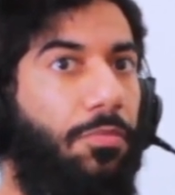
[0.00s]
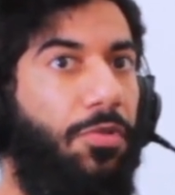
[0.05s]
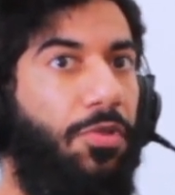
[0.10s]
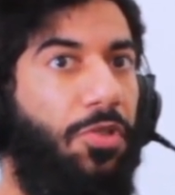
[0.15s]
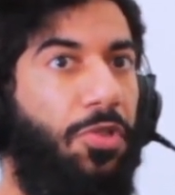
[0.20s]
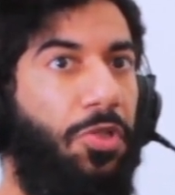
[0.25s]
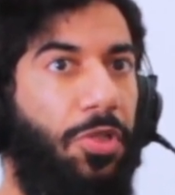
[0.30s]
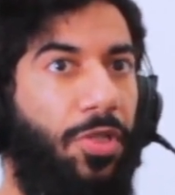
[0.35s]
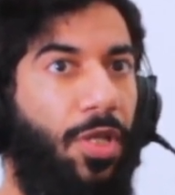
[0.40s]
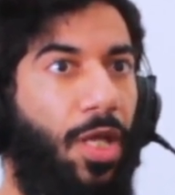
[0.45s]

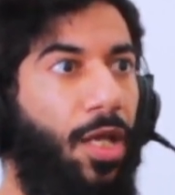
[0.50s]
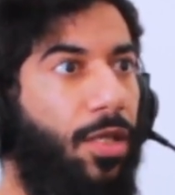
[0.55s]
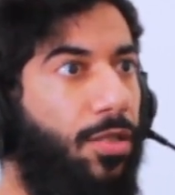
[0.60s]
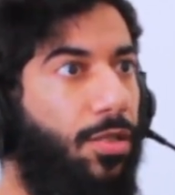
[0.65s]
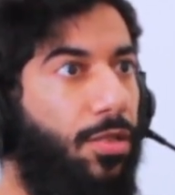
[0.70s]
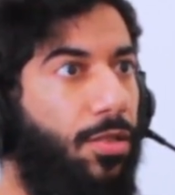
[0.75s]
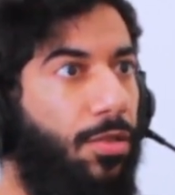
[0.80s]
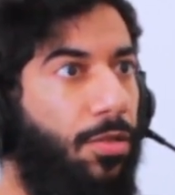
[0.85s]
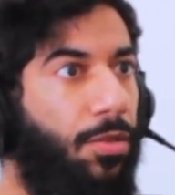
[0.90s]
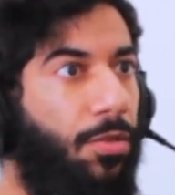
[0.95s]

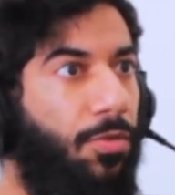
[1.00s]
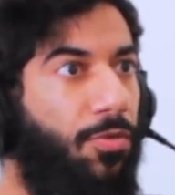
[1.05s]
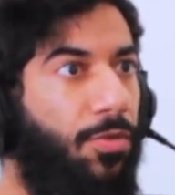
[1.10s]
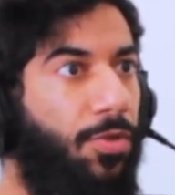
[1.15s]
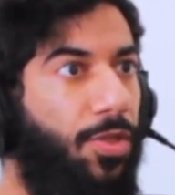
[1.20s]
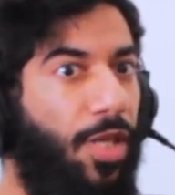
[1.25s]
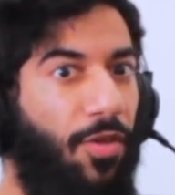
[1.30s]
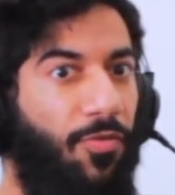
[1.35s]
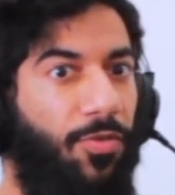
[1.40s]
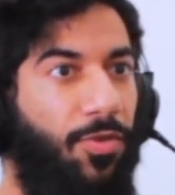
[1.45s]
six
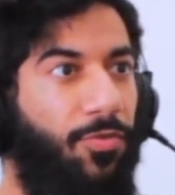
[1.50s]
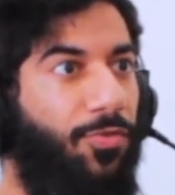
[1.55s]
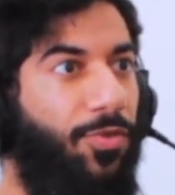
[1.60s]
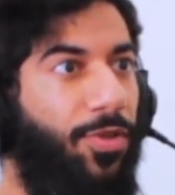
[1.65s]
seven